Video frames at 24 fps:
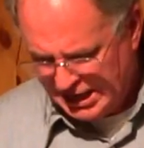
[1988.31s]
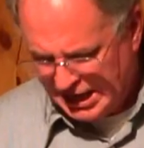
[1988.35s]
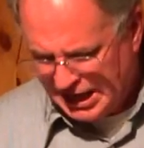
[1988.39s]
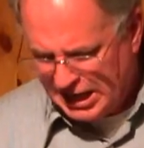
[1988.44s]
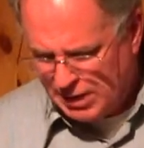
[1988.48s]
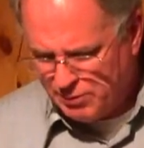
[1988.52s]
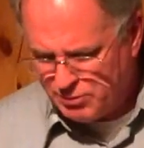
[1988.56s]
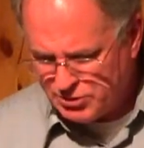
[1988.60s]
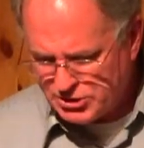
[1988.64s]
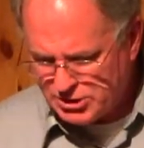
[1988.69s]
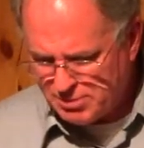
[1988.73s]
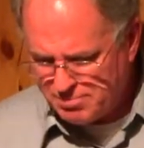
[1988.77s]

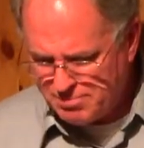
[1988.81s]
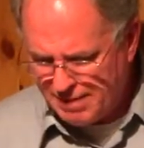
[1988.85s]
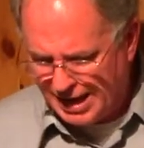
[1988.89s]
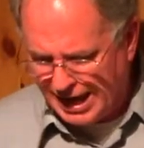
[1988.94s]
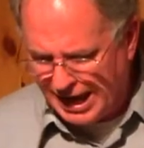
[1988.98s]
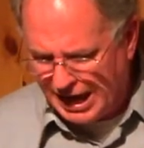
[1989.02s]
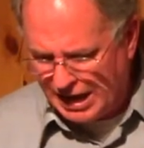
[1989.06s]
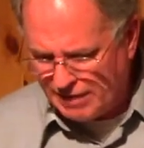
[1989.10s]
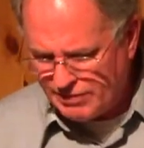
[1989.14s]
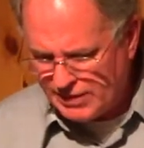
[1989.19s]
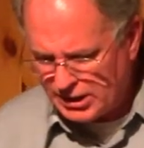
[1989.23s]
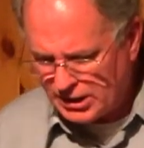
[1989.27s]
He was a
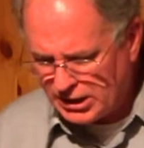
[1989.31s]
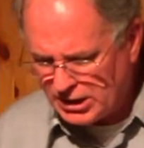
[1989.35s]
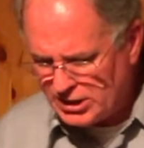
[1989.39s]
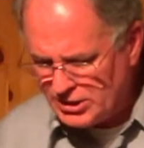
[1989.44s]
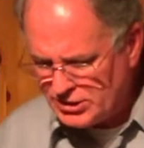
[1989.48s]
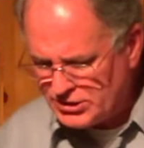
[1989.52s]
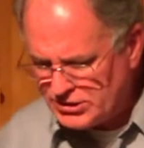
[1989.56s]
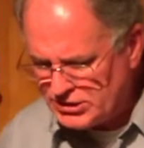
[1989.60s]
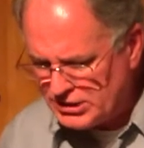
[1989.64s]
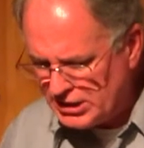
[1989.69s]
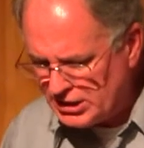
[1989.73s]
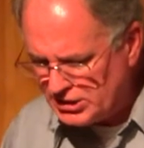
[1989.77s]
man that
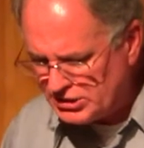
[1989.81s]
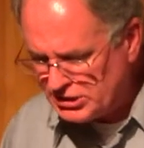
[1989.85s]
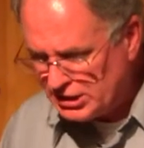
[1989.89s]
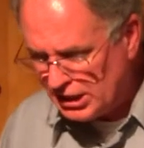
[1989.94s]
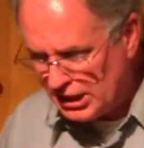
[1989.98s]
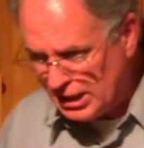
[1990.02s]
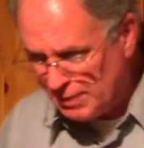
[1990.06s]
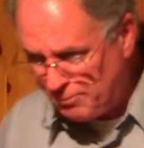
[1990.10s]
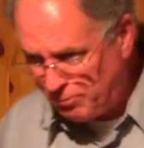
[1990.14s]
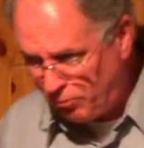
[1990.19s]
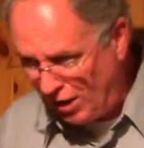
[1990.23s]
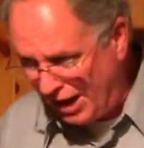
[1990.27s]

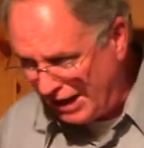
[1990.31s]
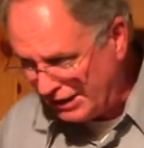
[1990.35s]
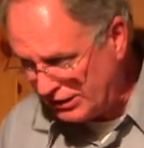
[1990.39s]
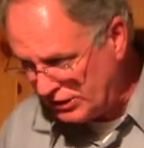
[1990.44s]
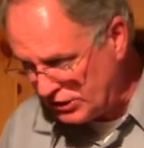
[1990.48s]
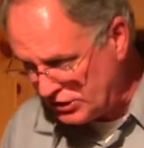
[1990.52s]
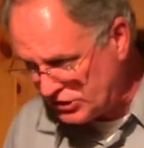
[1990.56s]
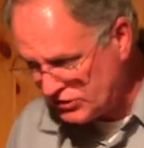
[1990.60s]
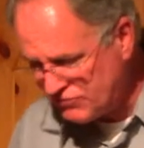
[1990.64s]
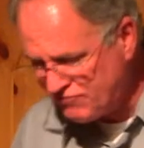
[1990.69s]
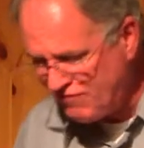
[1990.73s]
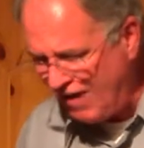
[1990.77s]
consistently
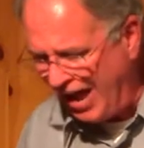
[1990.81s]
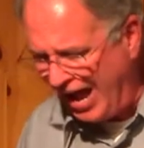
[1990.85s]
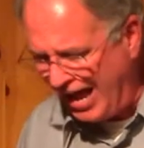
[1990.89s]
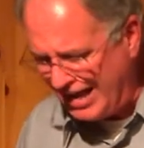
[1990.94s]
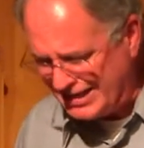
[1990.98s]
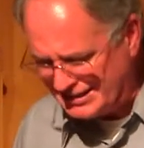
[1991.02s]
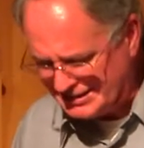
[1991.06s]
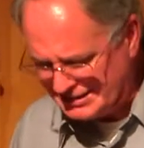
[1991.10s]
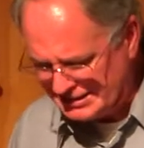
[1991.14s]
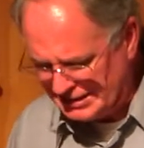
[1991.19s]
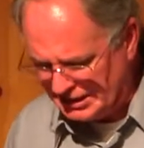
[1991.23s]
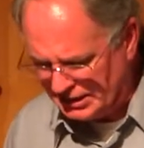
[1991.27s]
practiced
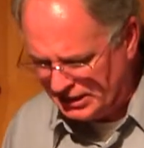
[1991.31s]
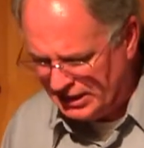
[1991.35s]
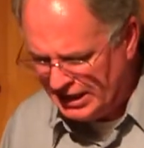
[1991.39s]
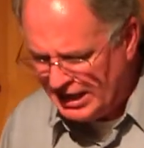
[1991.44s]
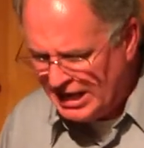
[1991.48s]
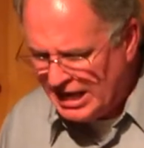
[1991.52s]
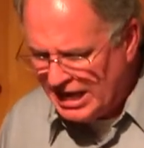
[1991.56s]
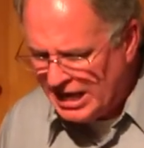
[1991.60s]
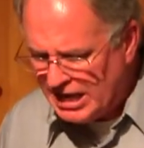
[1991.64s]
fasting.